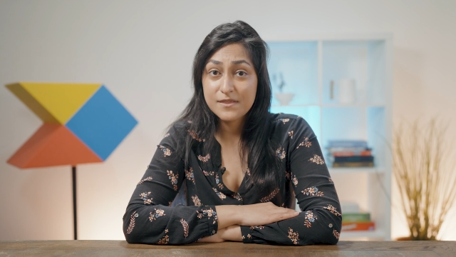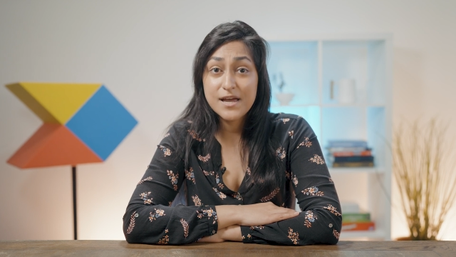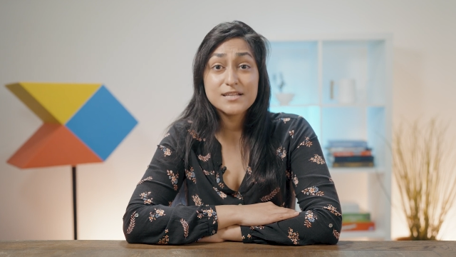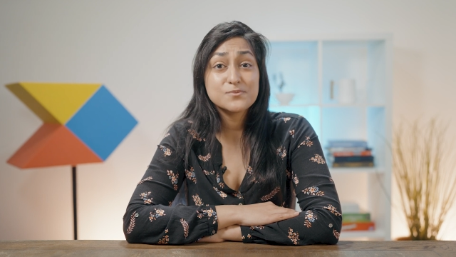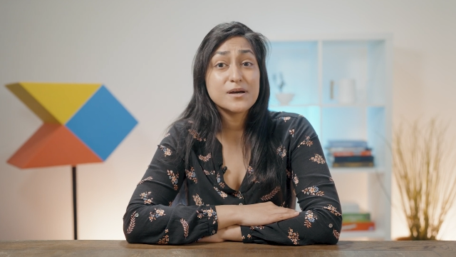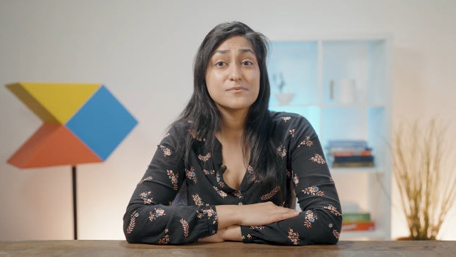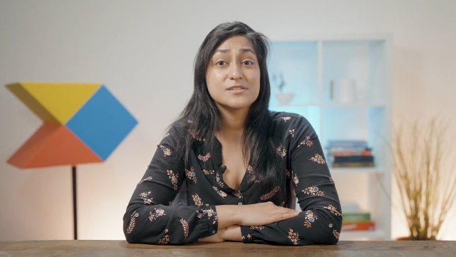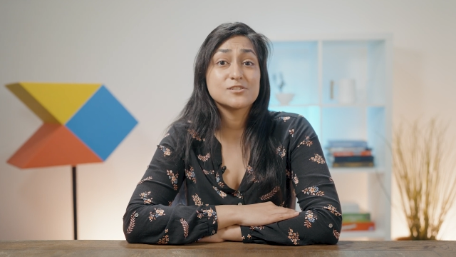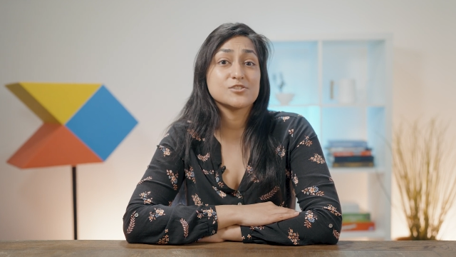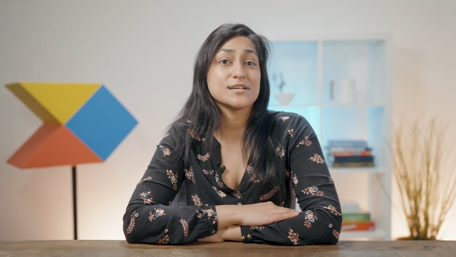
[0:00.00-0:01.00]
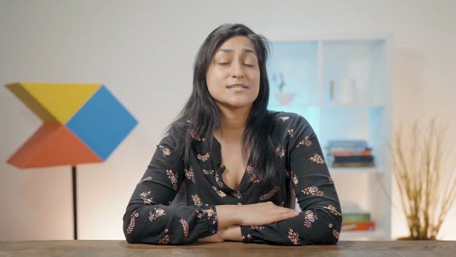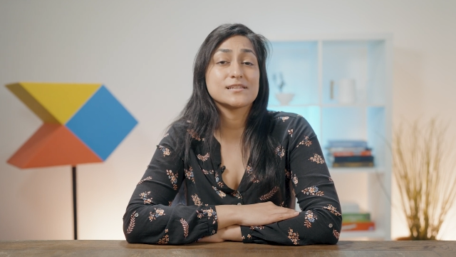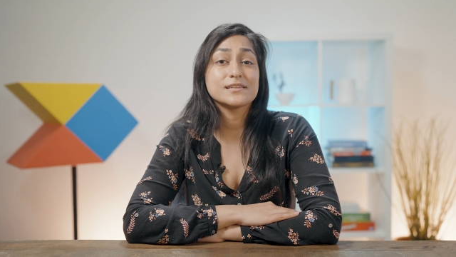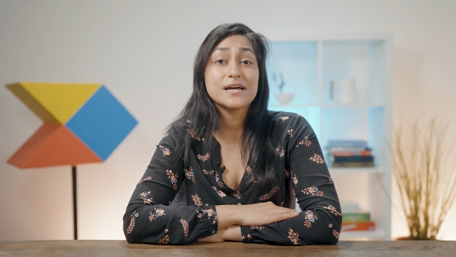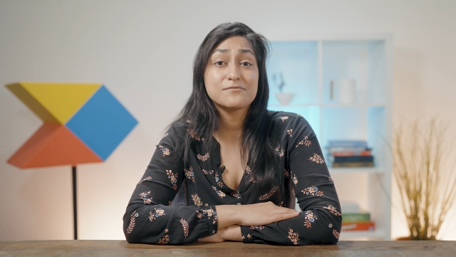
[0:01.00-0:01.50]
That's why we suggest
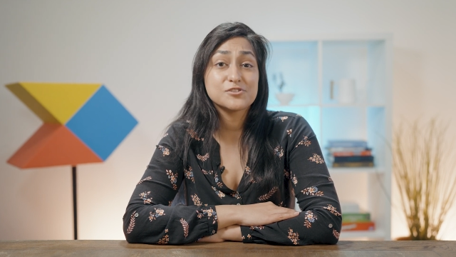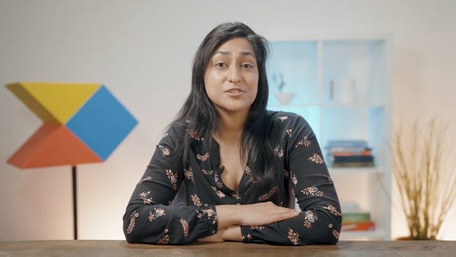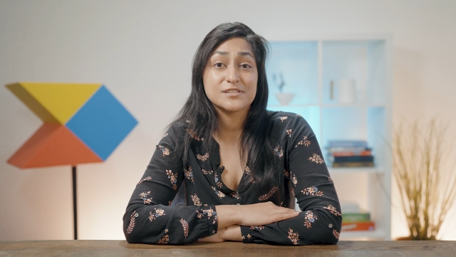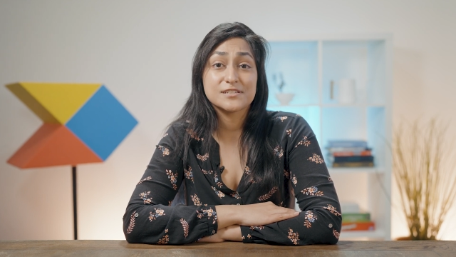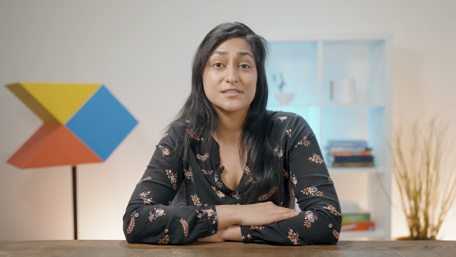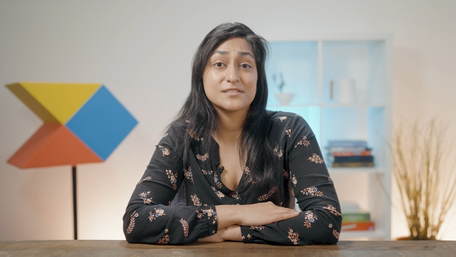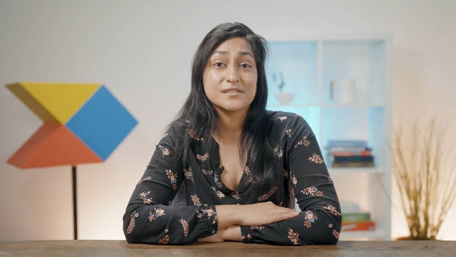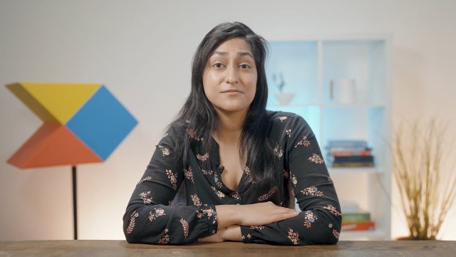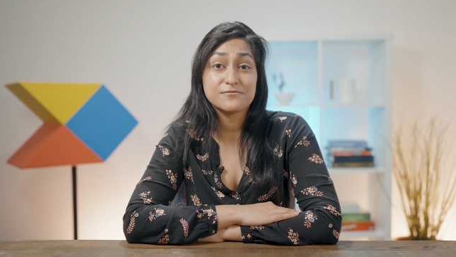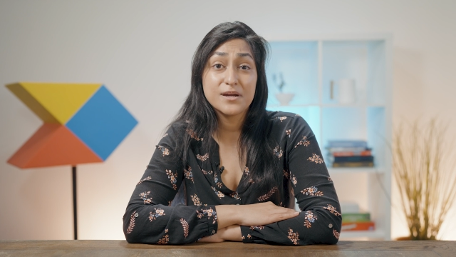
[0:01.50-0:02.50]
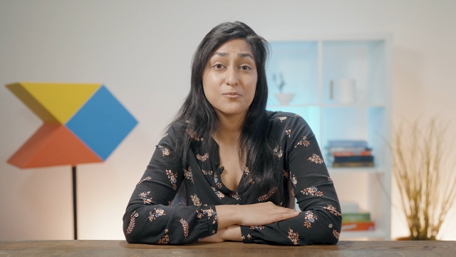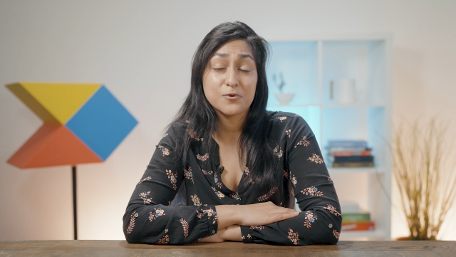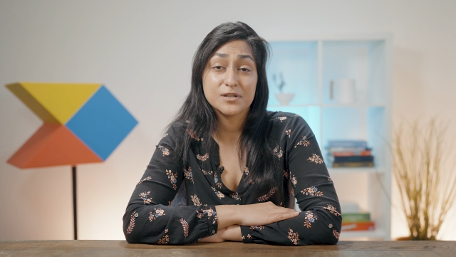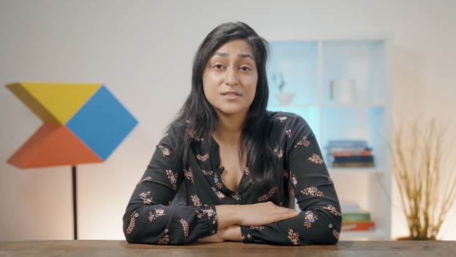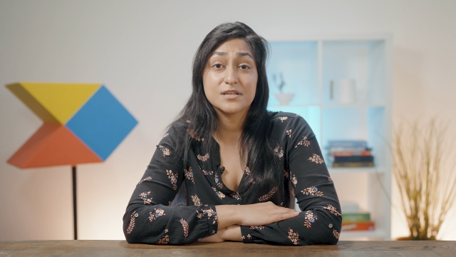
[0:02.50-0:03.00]
leveraging existing
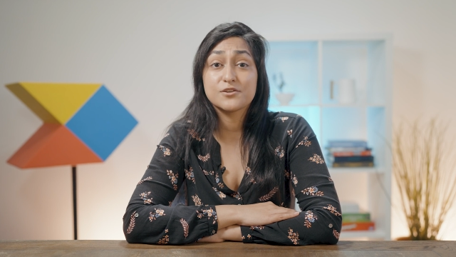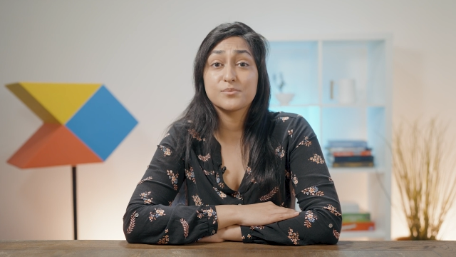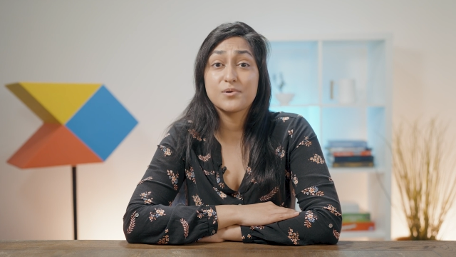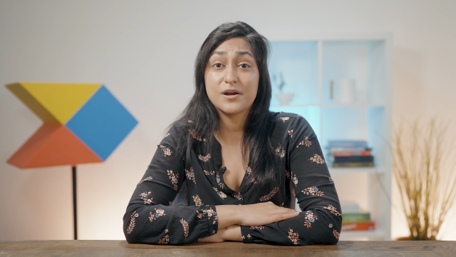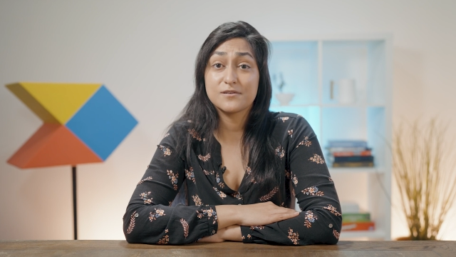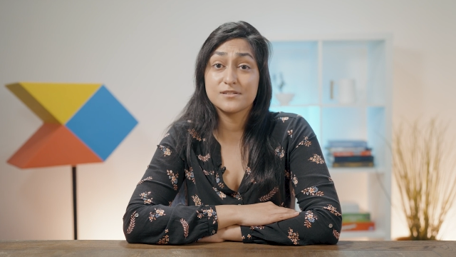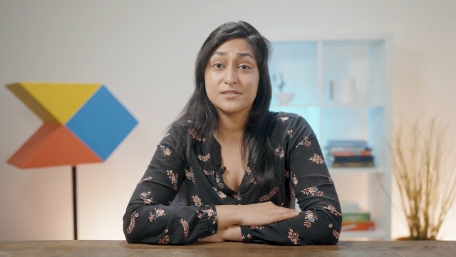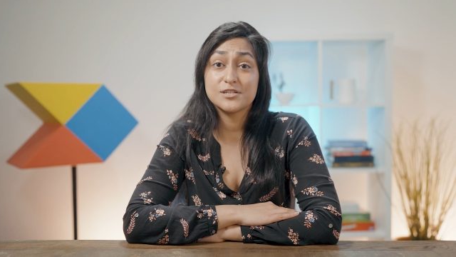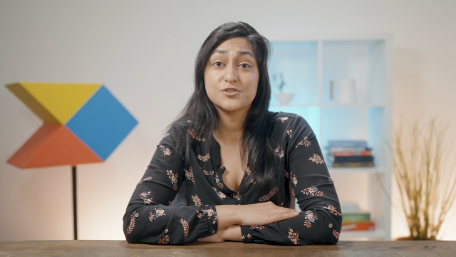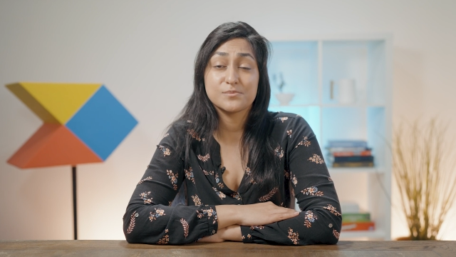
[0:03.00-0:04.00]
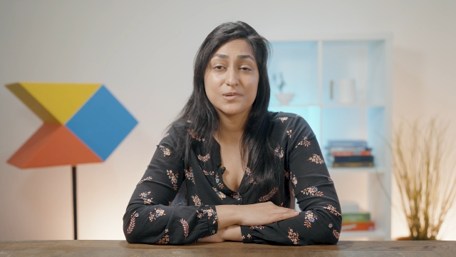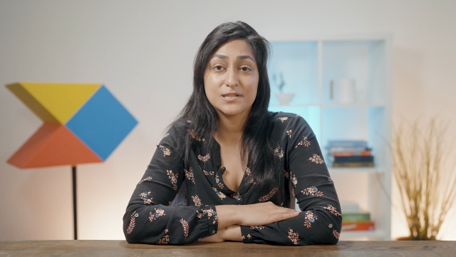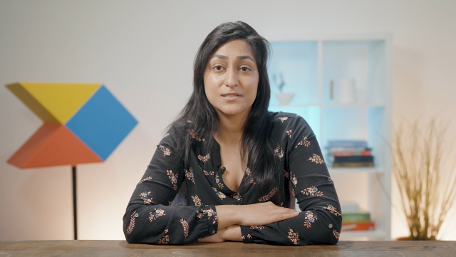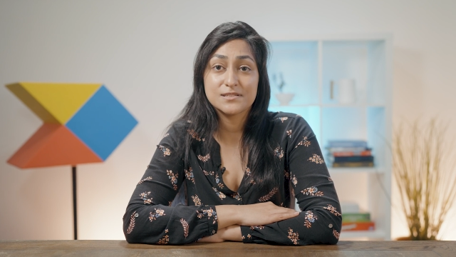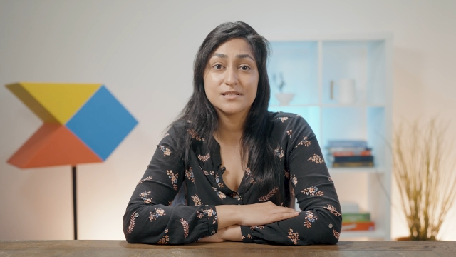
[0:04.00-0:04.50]
frameworks in your prioritization
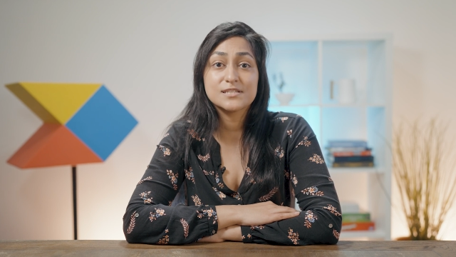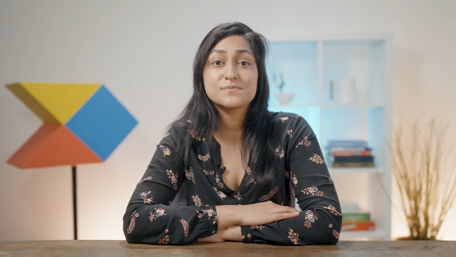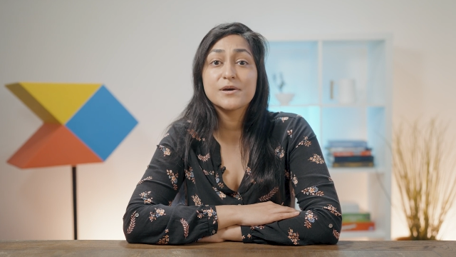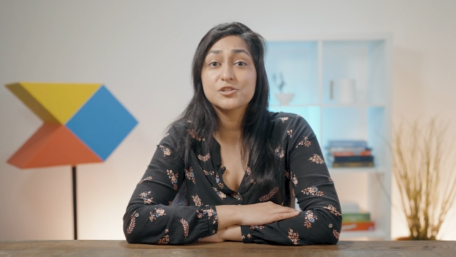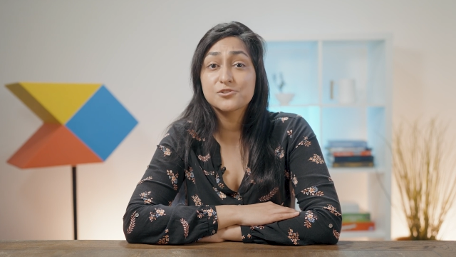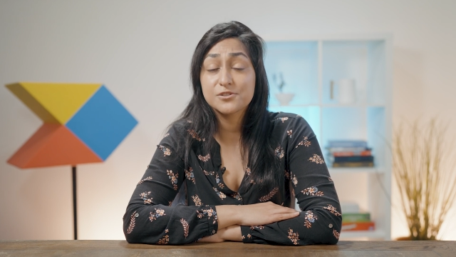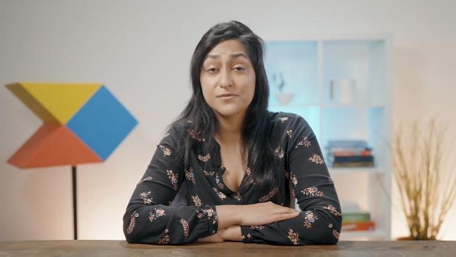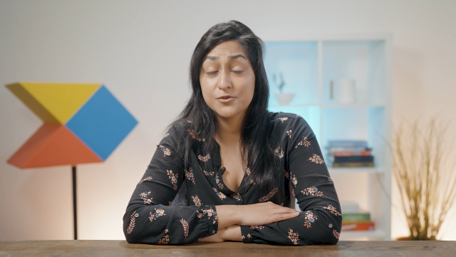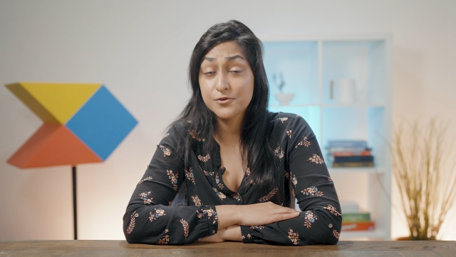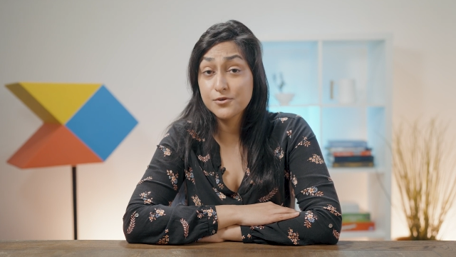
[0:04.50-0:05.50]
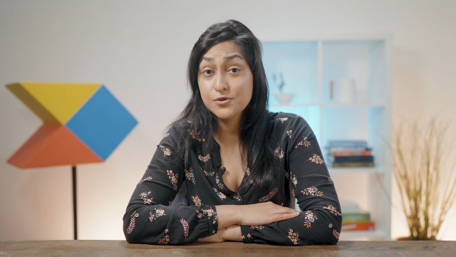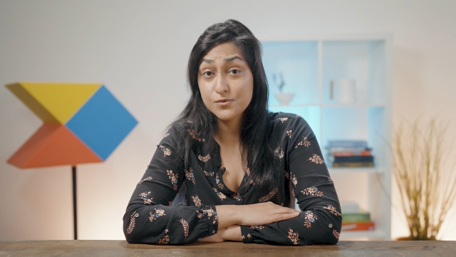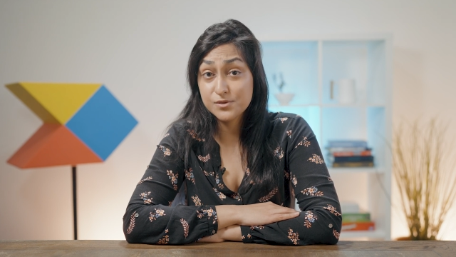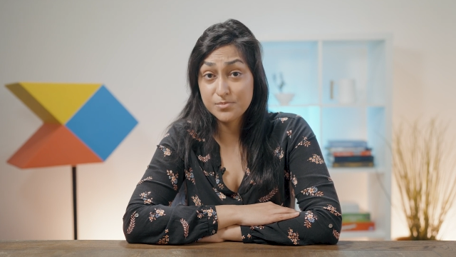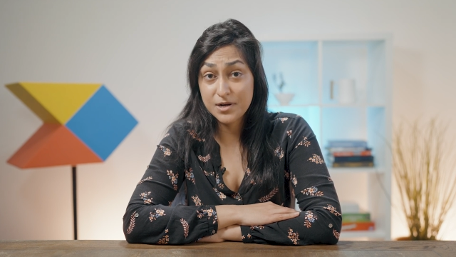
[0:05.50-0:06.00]
process, especially if you're
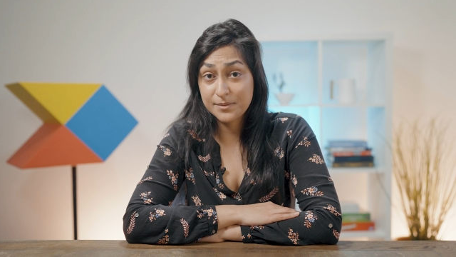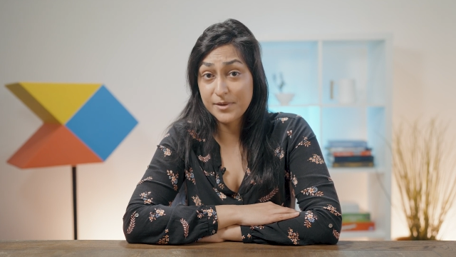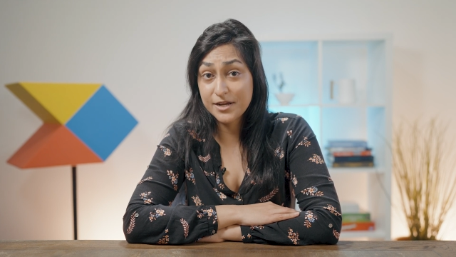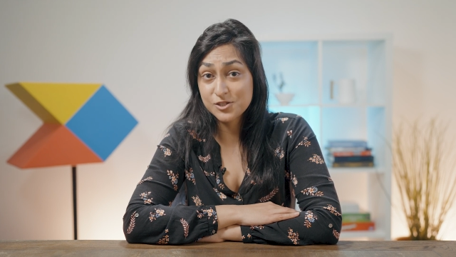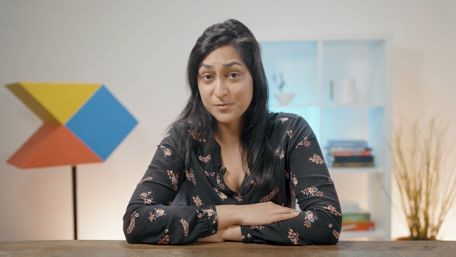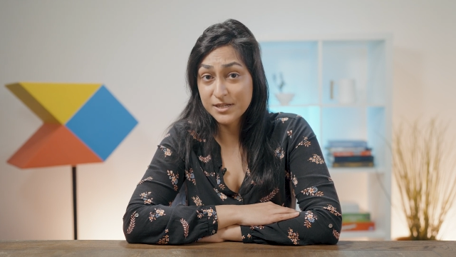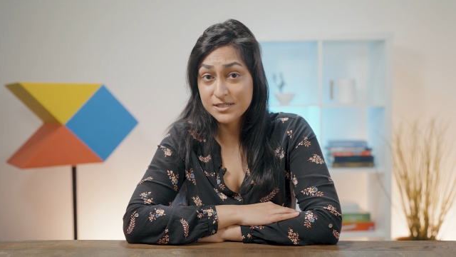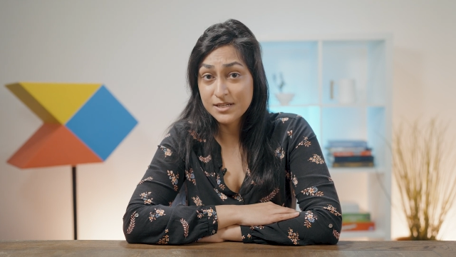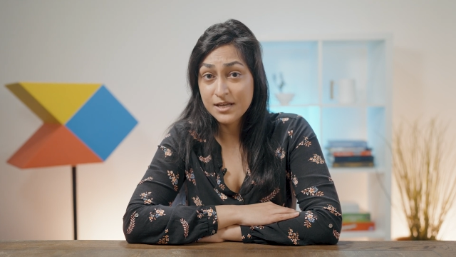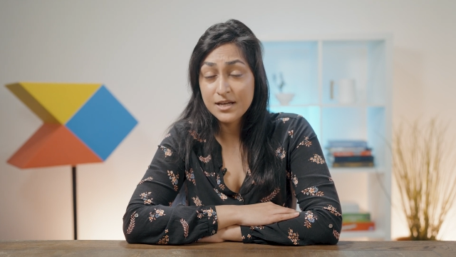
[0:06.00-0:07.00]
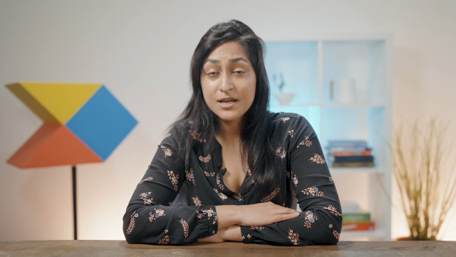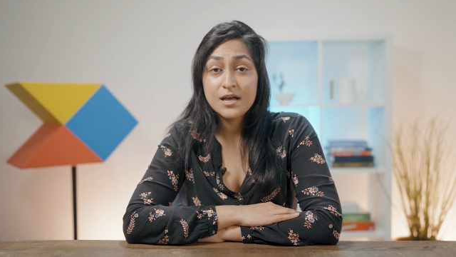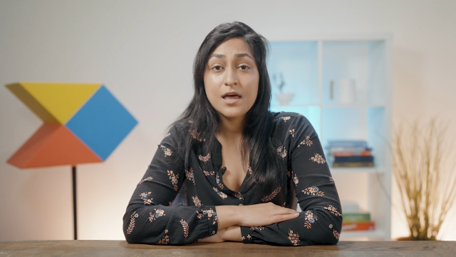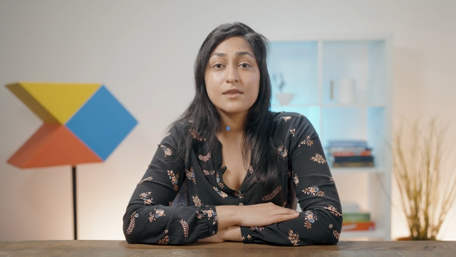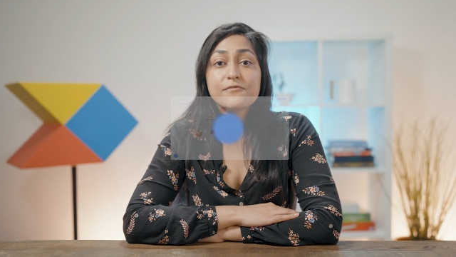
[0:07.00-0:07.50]
new to product management. The